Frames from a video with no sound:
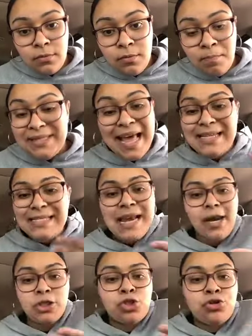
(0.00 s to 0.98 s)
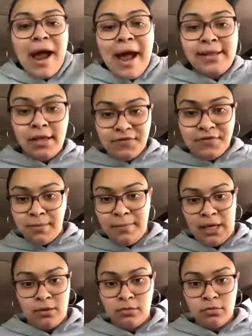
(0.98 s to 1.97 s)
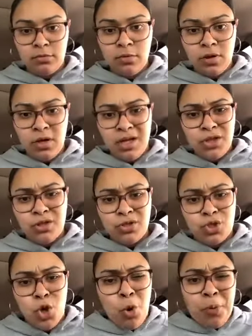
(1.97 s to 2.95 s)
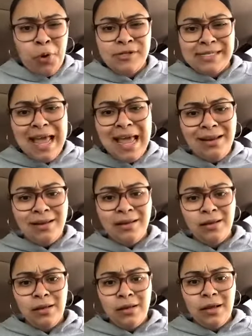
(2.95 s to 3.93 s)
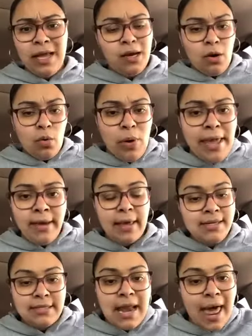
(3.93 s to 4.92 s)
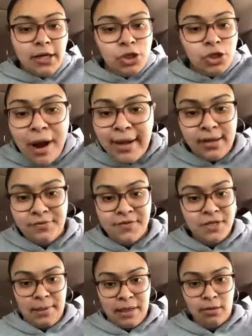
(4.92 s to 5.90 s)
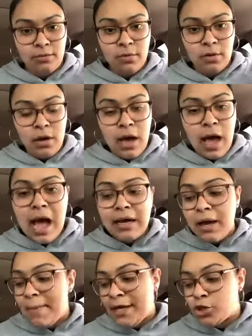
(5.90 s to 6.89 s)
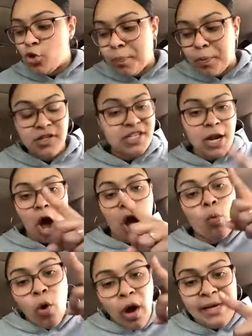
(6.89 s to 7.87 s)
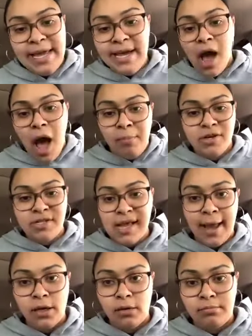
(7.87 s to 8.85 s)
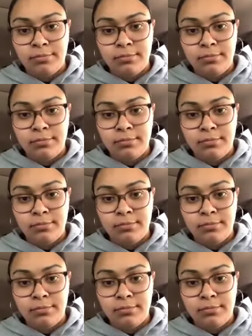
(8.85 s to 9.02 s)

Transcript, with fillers: But that's not attractive to me. Two percent in a week is not attractive to me. I can make 2% on one e commerce item